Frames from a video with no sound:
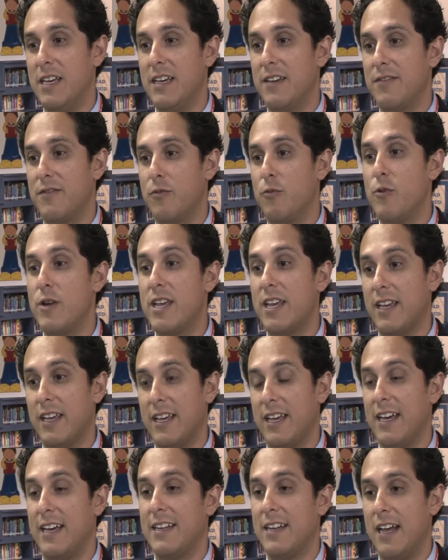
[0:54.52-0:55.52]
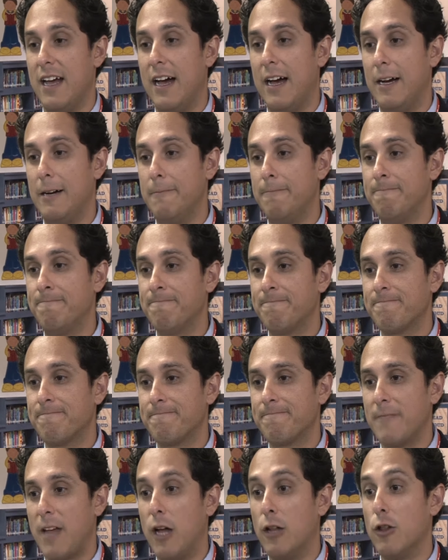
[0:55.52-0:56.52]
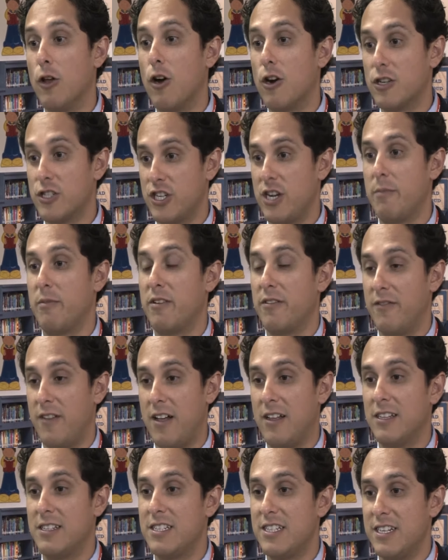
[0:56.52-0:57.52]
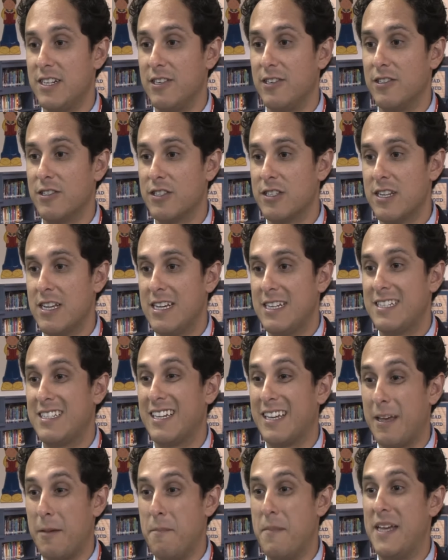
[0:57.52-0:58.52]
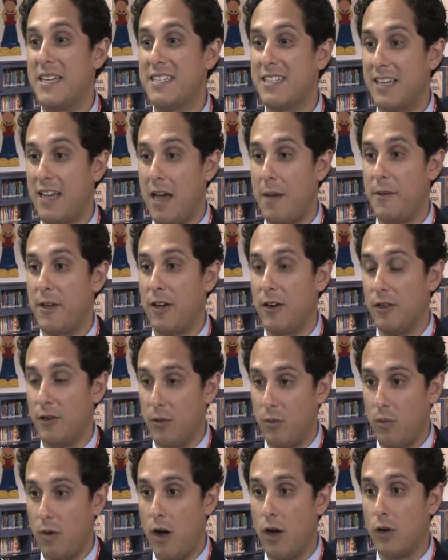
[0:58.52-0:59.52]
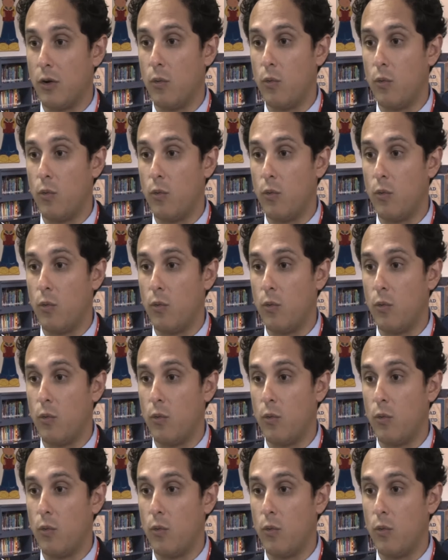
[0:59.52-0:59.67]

if we can get um, a large number of volunteers to commit to coming on a, on a